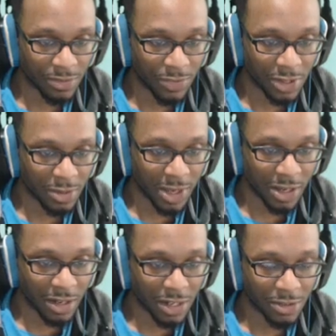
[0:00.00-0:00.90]
It's
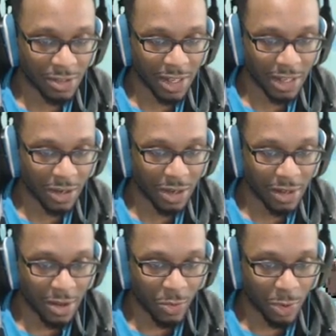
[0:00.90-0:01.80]
about understanding
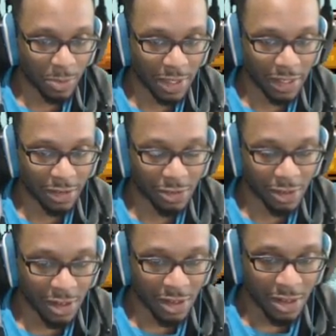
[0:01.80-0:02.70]
what players
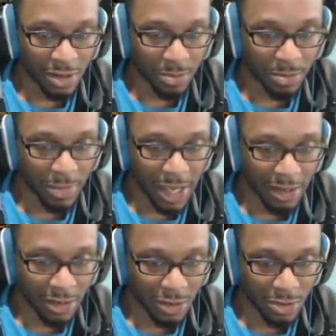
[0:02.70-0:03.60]
may
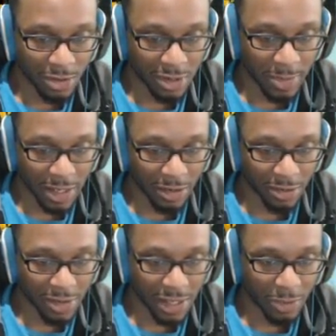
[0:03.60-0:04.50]
do. It's about
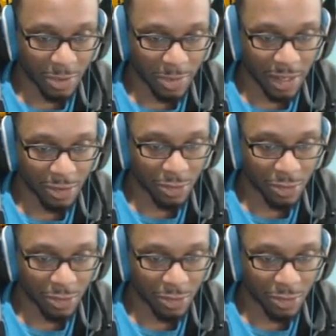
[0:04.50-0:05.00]
understanding what players